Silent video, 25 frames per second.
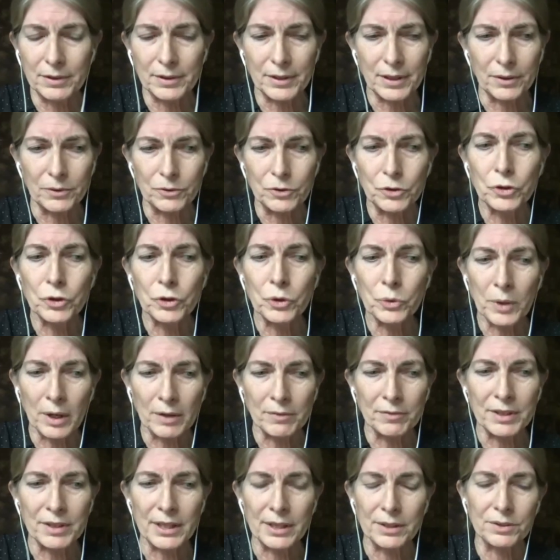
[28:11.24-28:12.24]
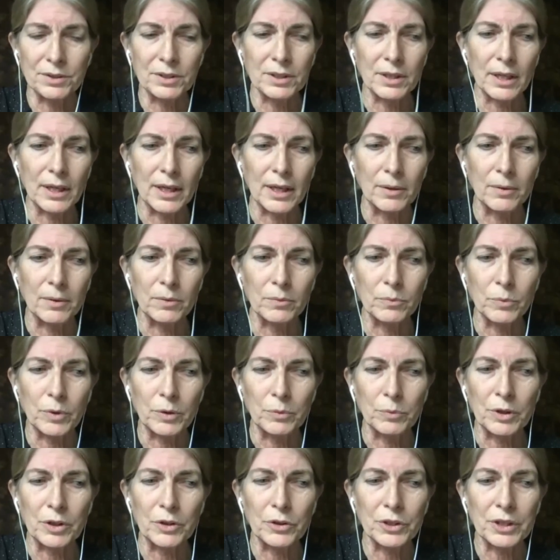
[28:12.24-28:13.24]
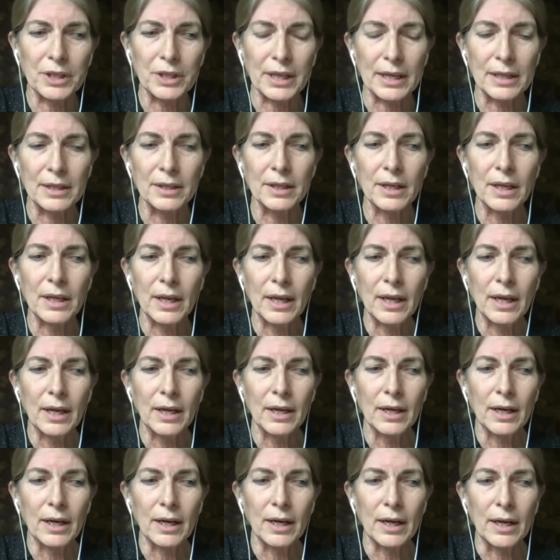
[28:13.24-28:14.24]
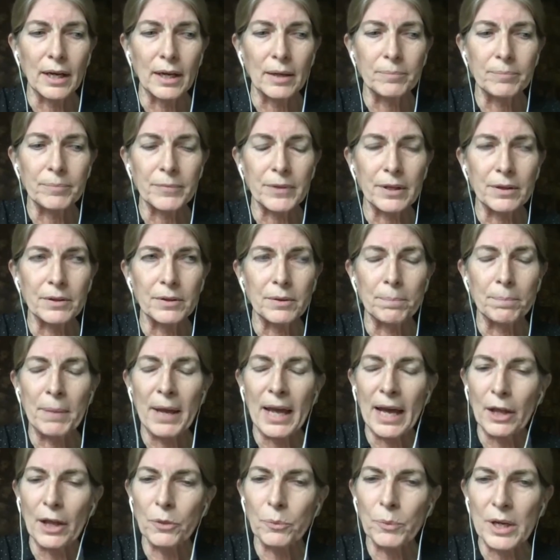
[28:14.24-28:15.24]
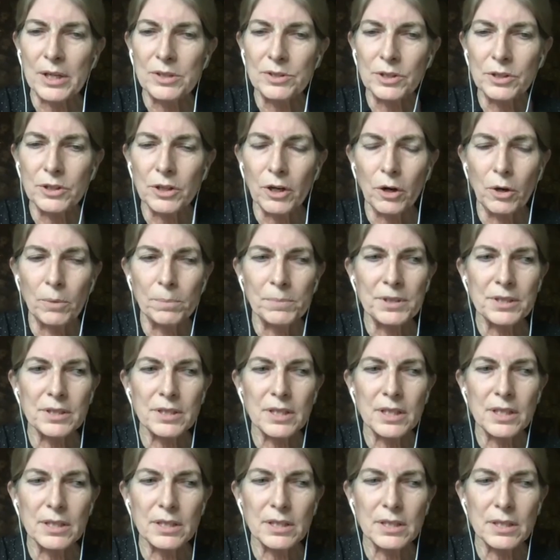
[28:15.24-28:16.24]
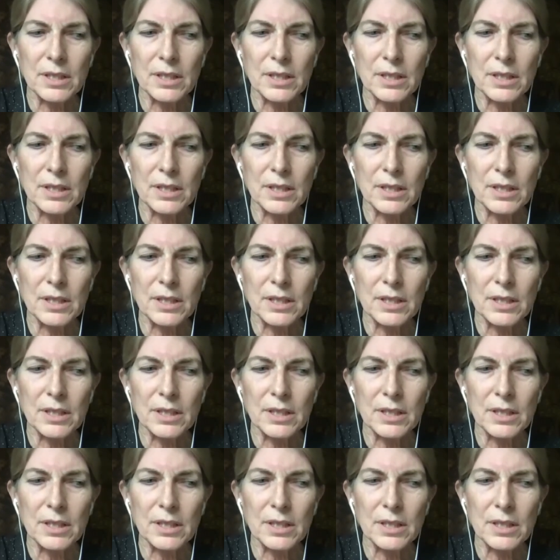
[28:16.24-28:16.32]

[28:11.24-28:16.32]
too evident when we look at the pathways into homelessness.